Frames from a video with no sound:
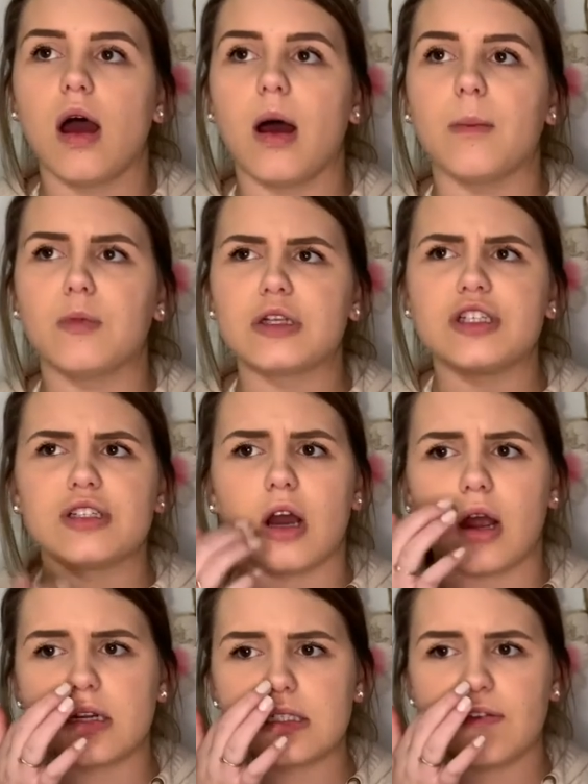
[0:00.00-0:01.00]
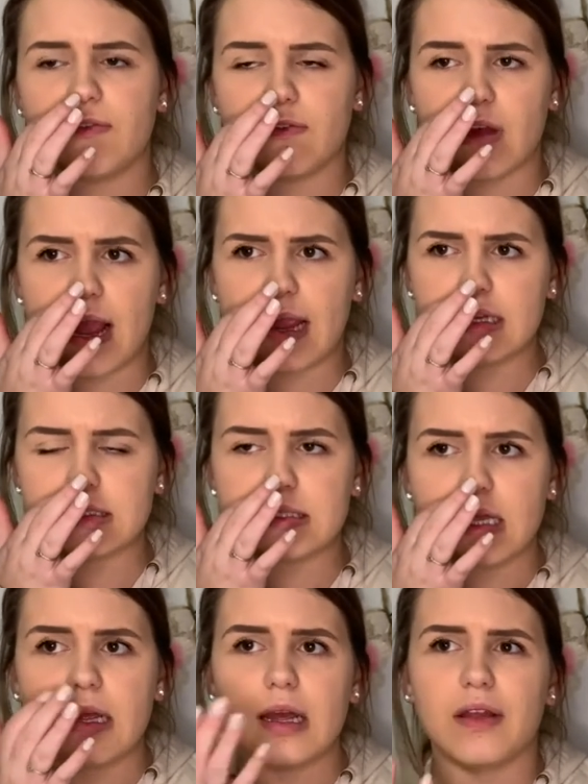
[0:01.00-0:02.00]
which is hard to find.
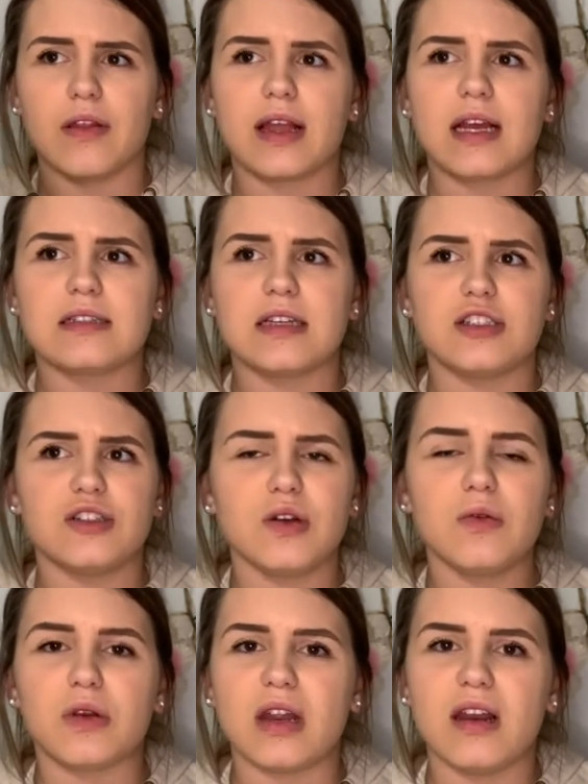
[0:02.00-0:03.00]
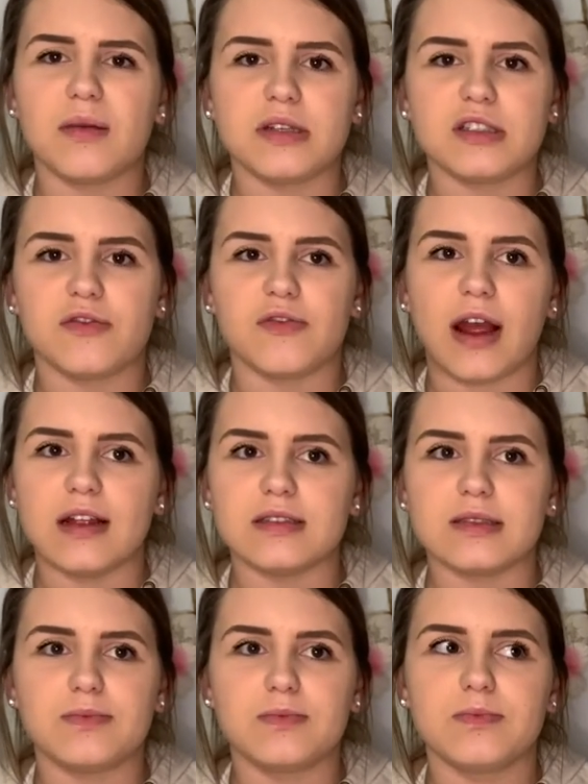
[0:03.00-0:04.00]
And like I said, you don't need a bunch of
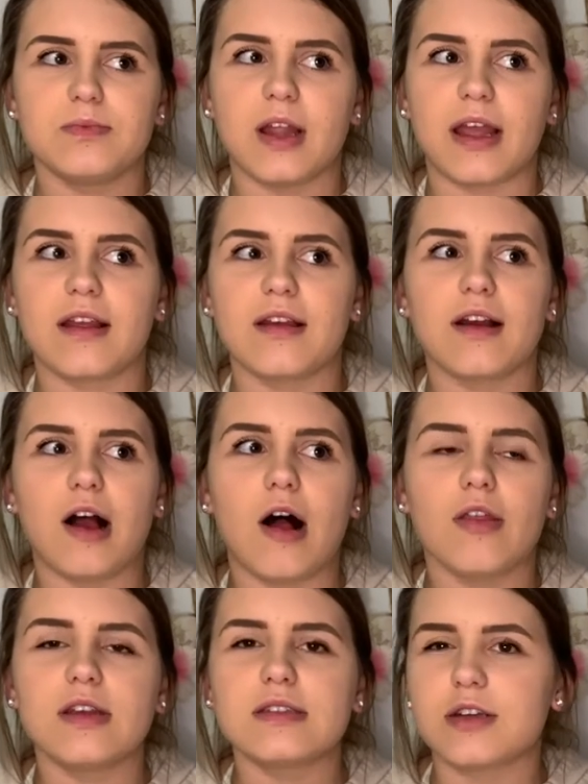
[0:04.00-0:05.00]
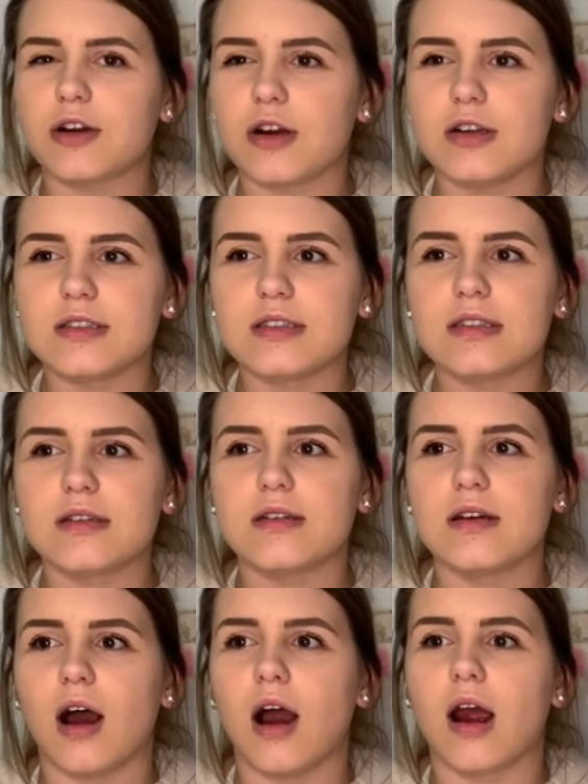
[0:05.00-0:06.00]
friends. Like, all these girls
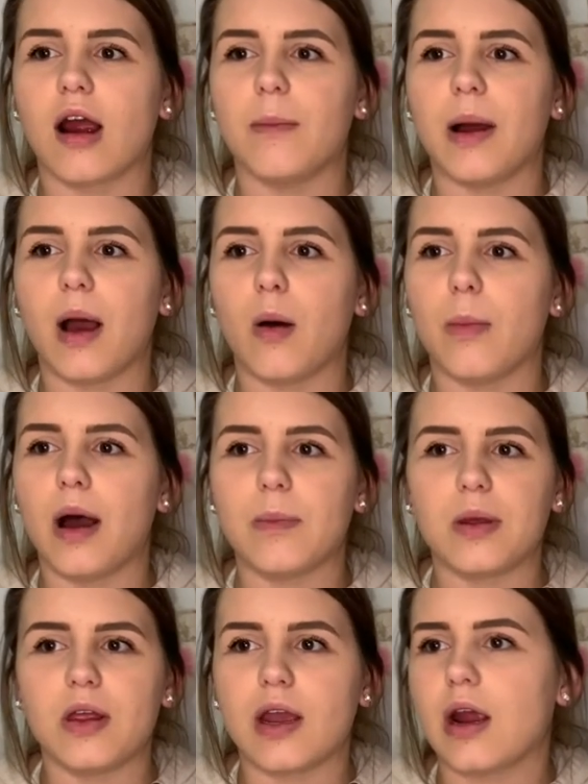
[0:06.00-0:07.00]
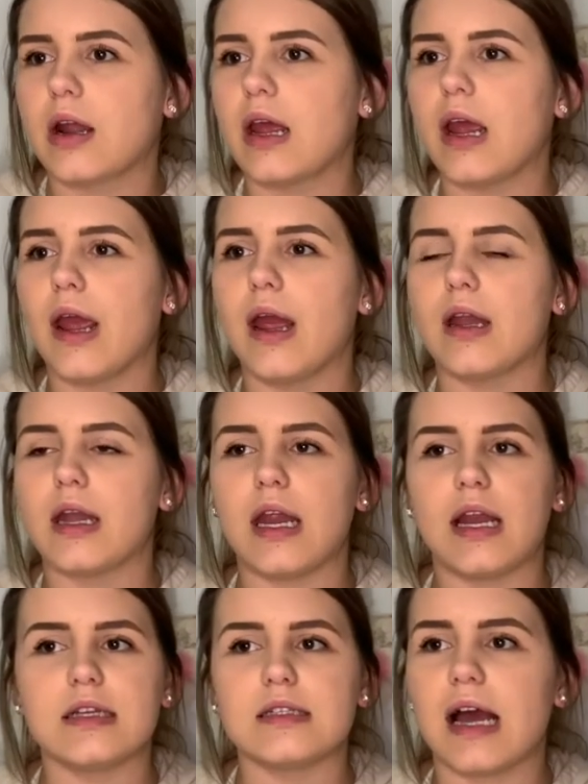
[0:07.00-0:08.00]
are about popularity,
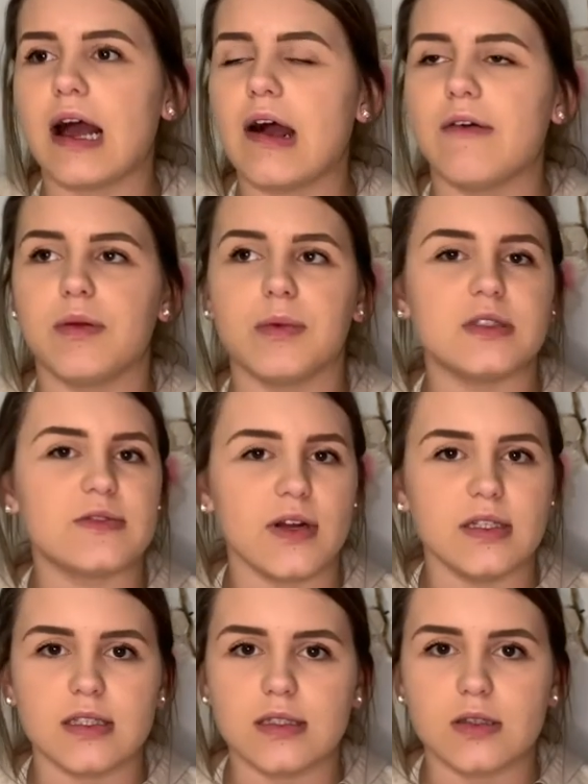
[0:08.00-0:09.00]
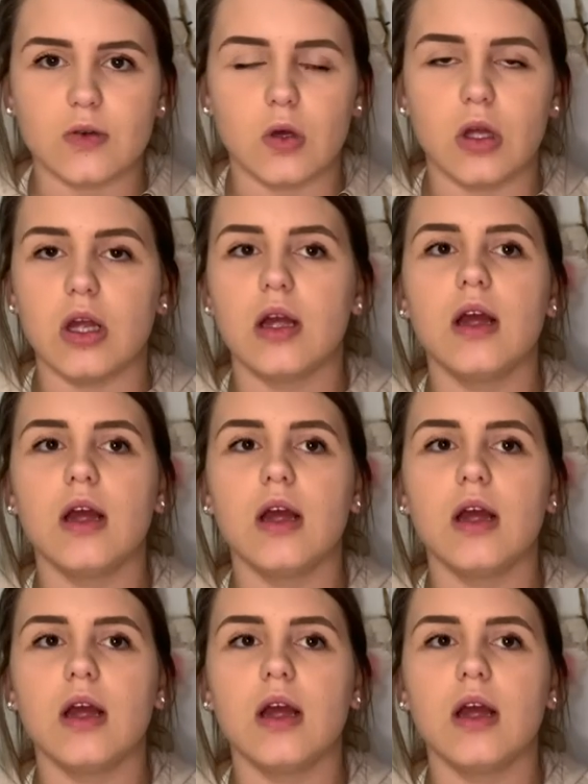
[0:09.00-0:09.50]
needing to have the most friends in school,